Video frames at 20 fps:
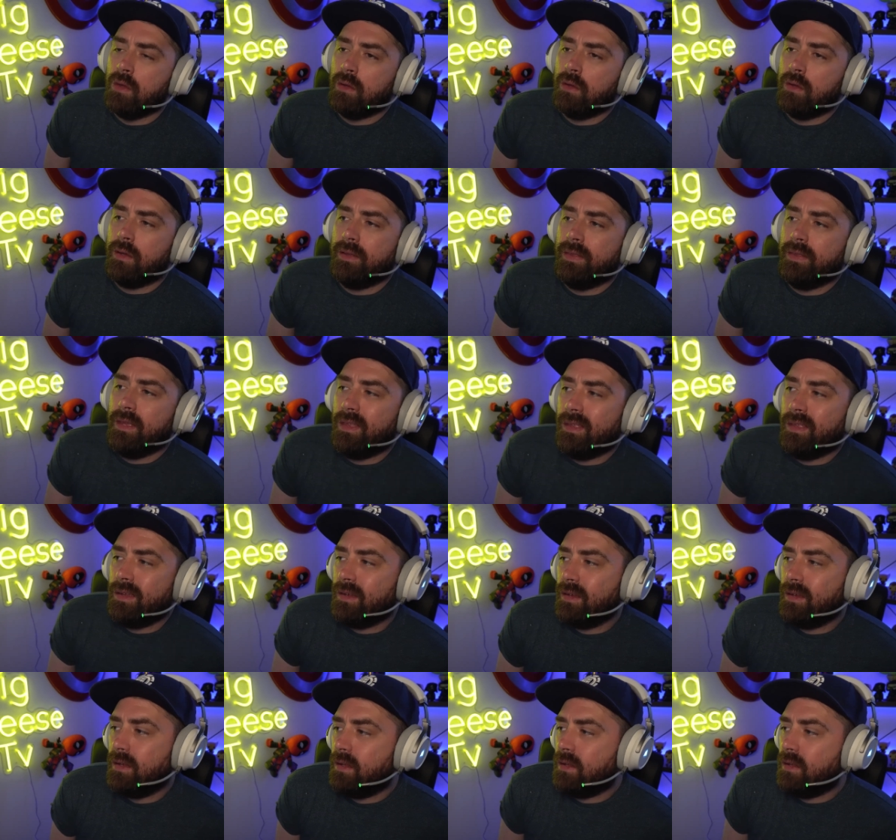Uh, the
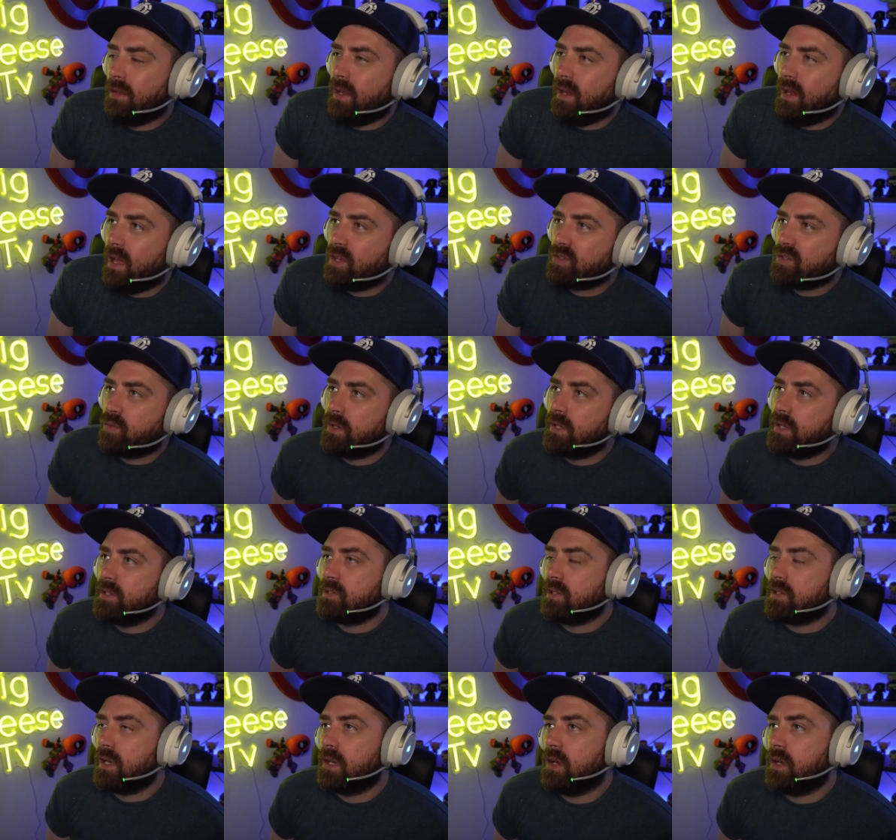other the last one is
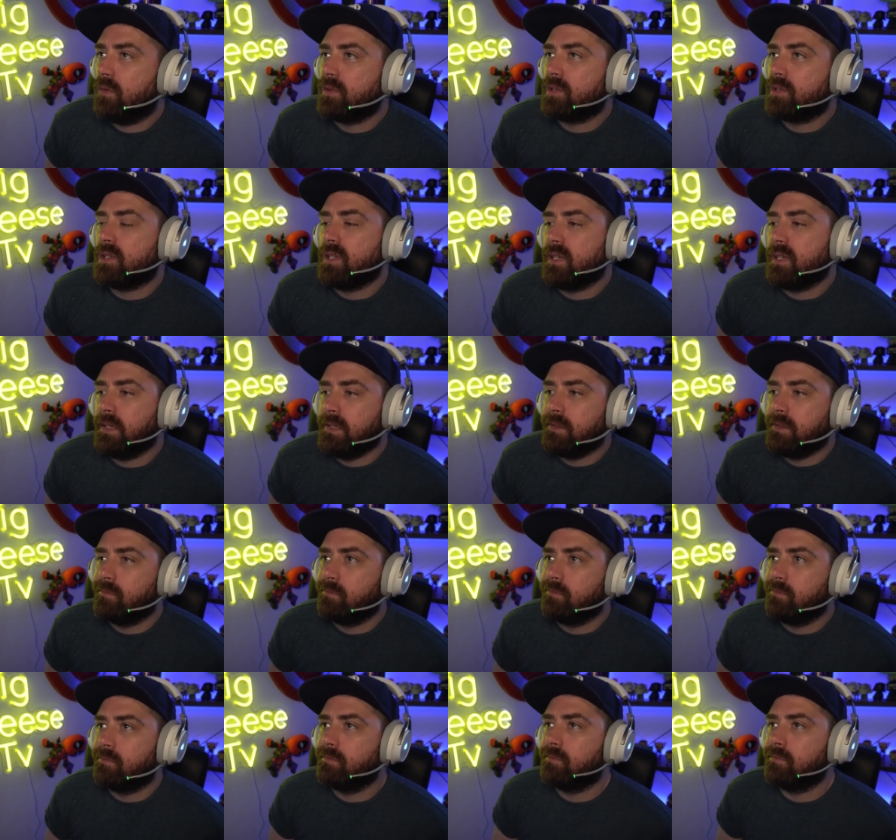like obviously
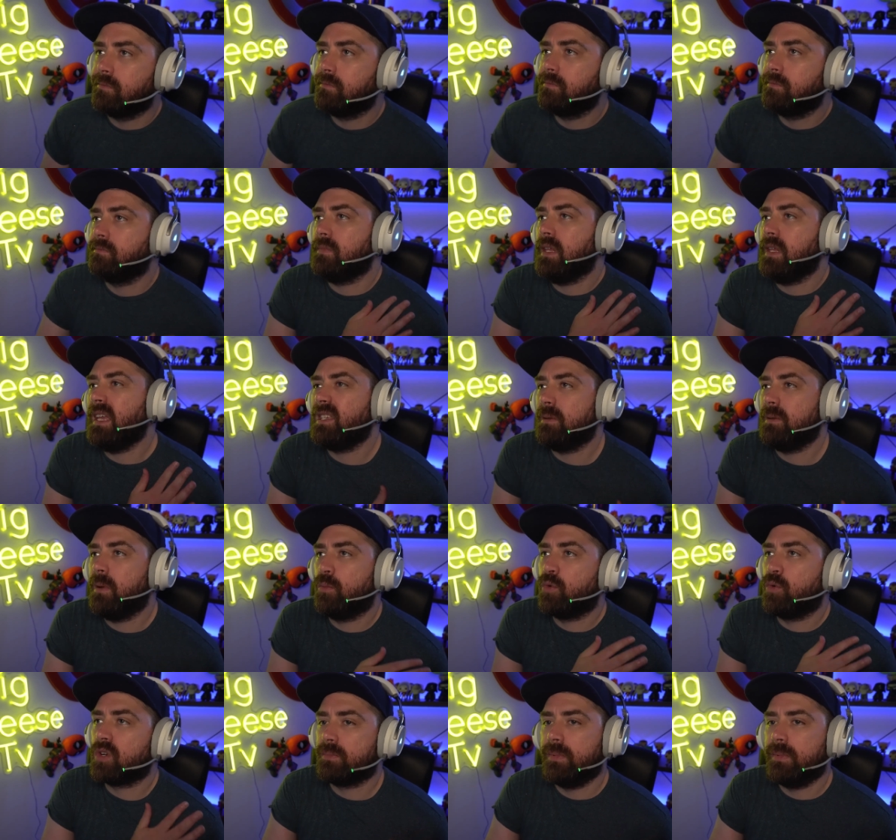it's a bit
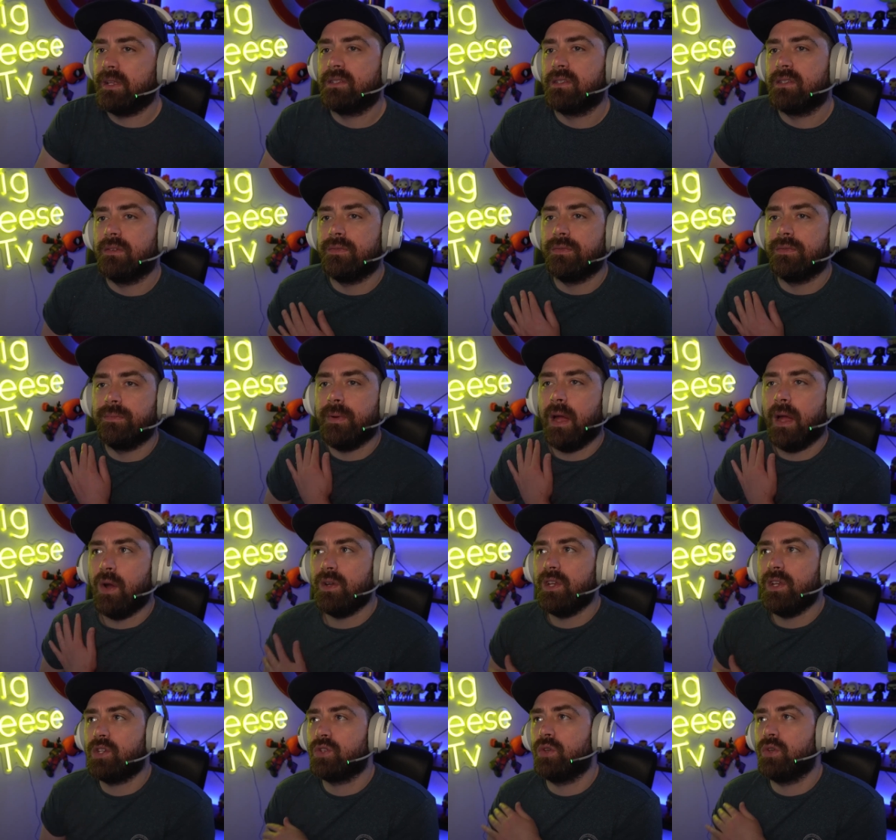more expensive. Our
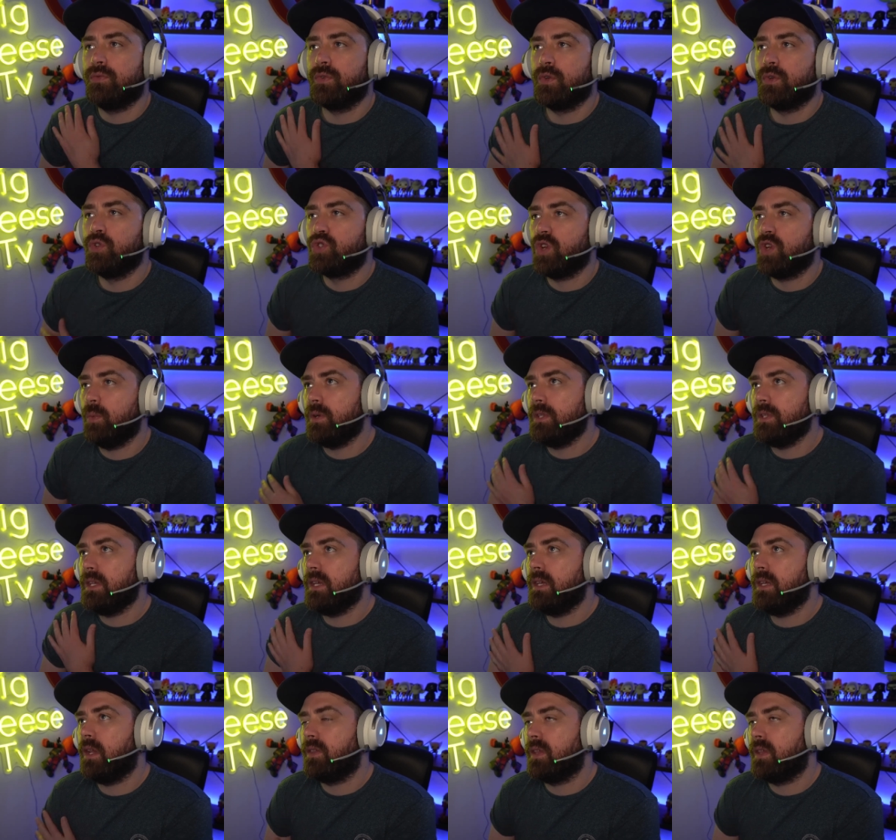initial food shop we
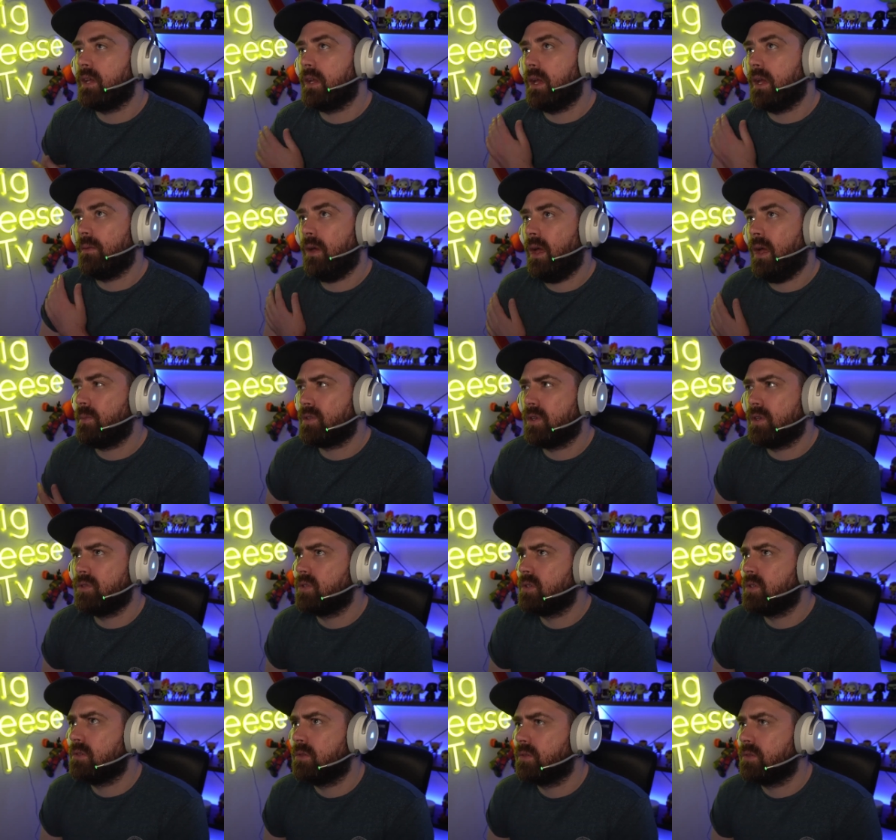did, I think episode
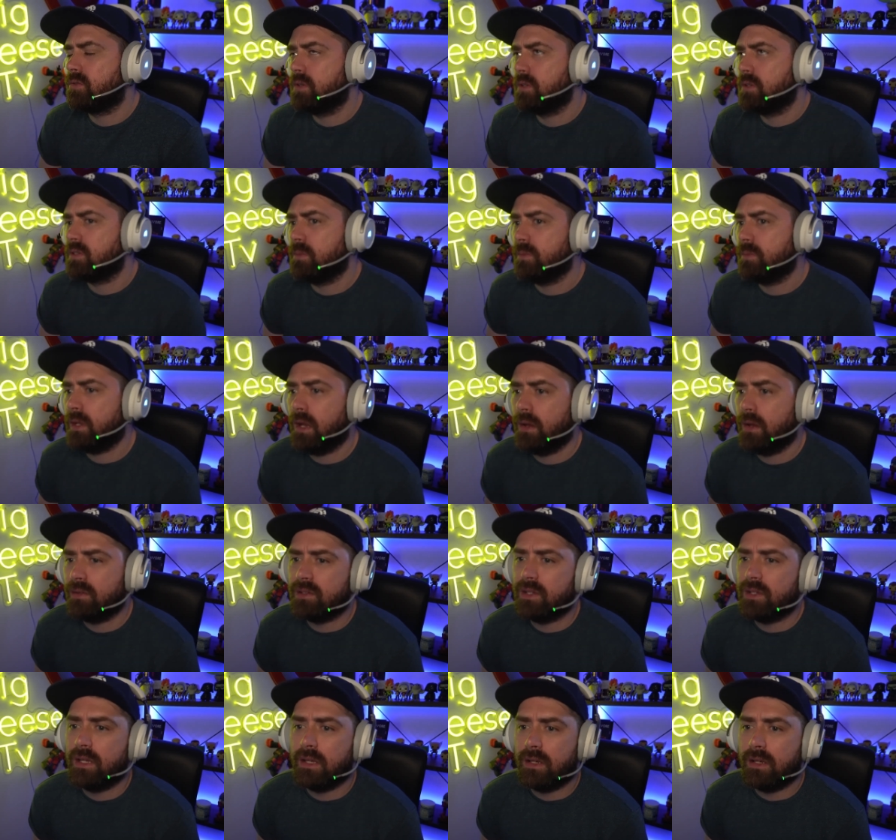two or three or something, I was
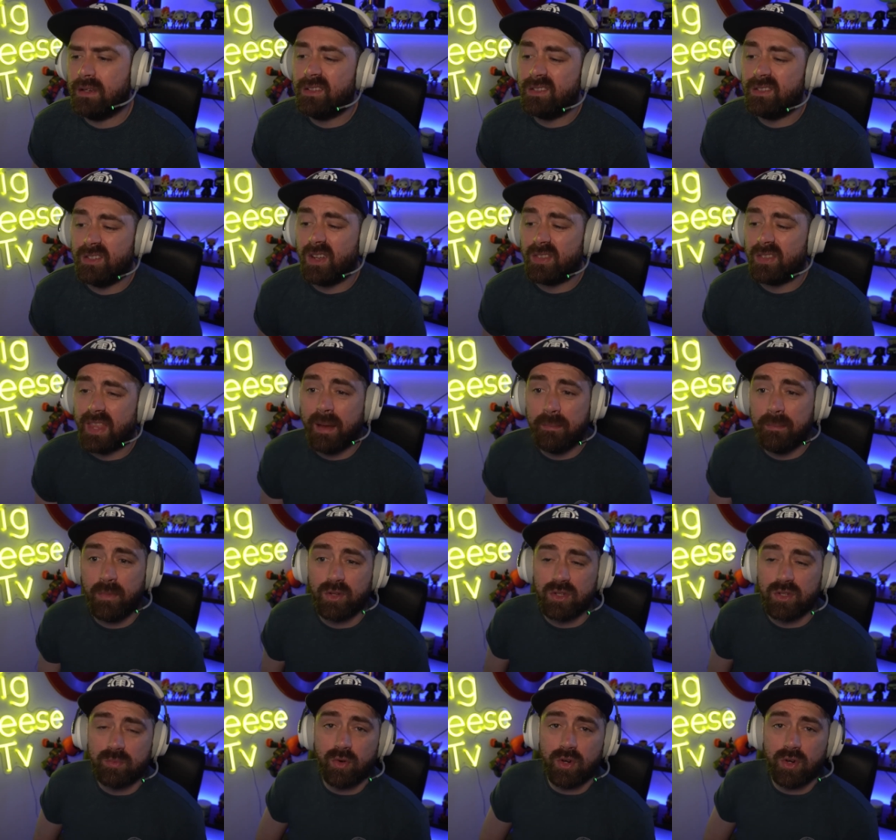saying it's not that
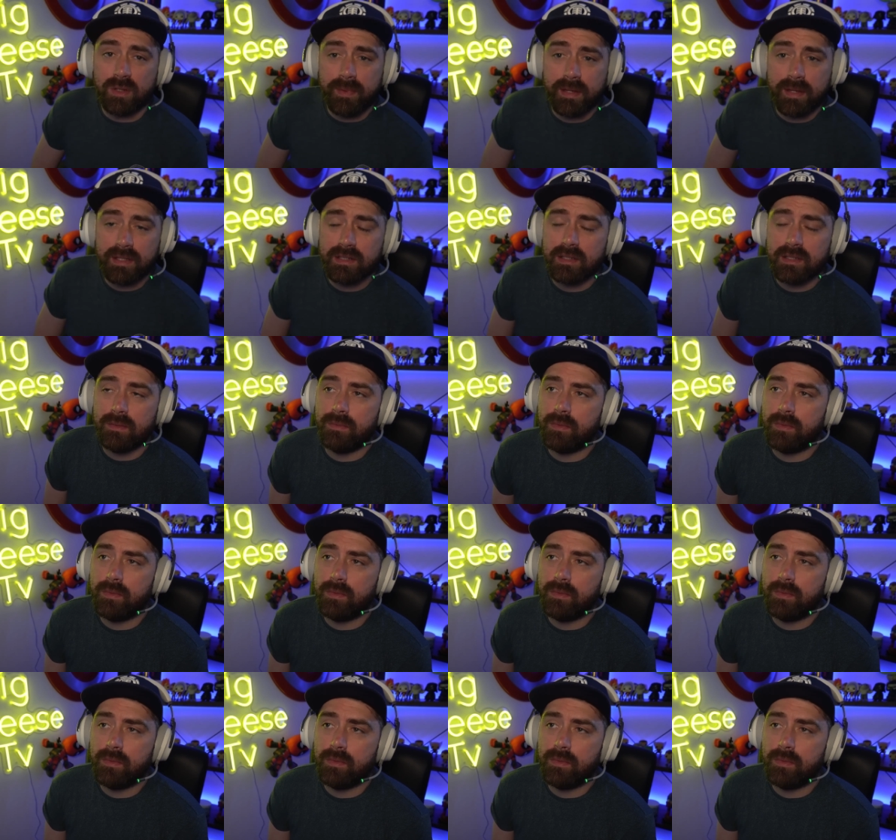much more expensive,